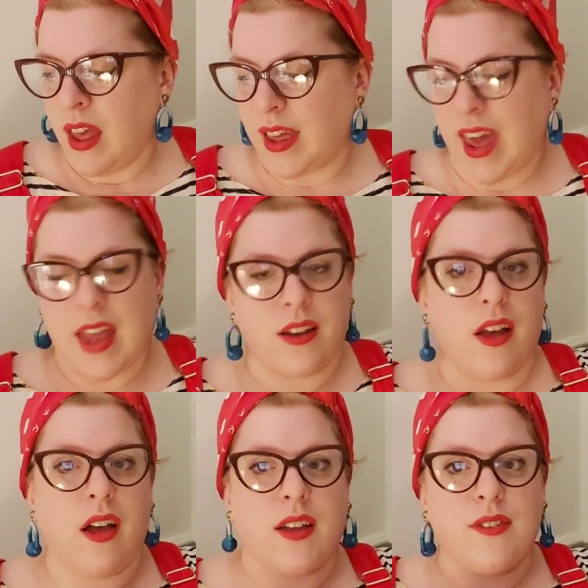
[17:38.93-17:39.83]
Again,
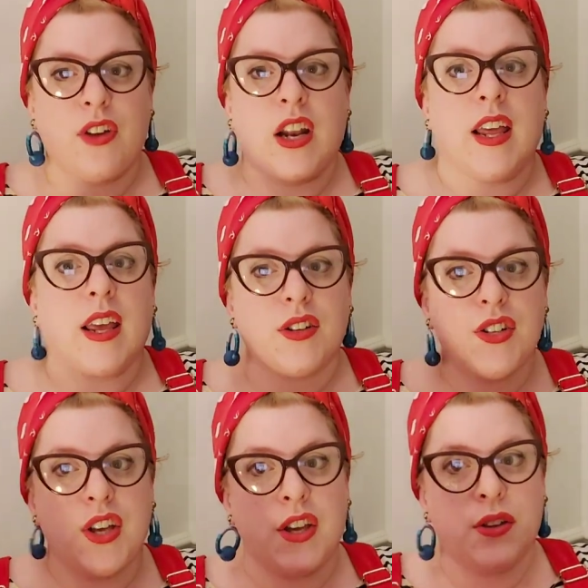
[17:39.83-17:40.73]
I'll give you a link
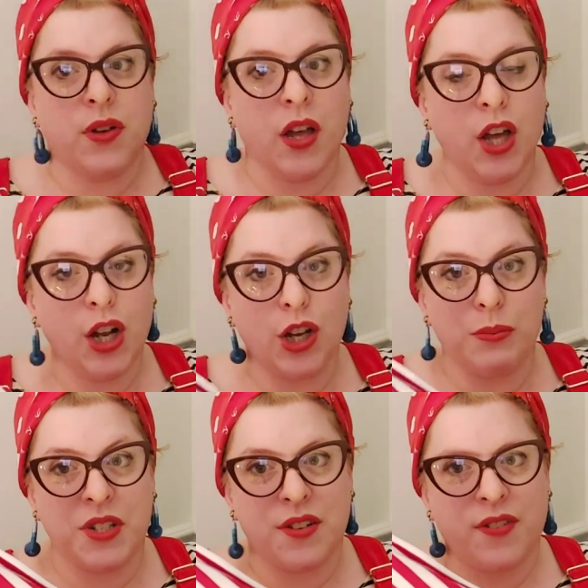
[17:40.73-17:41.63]
to
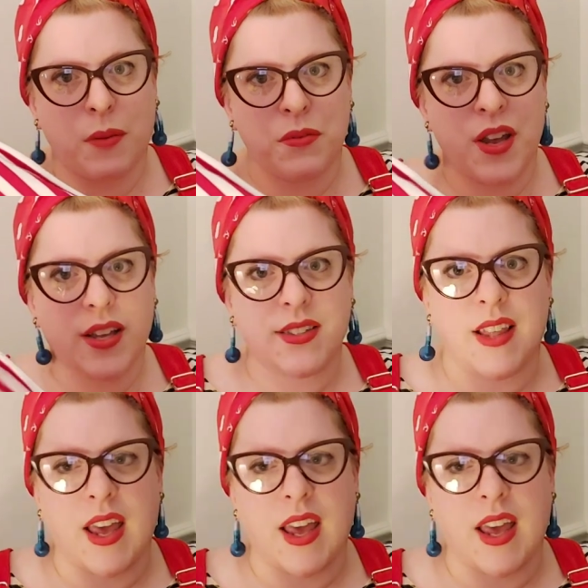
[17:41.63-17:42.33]
Lubidi Fabrics.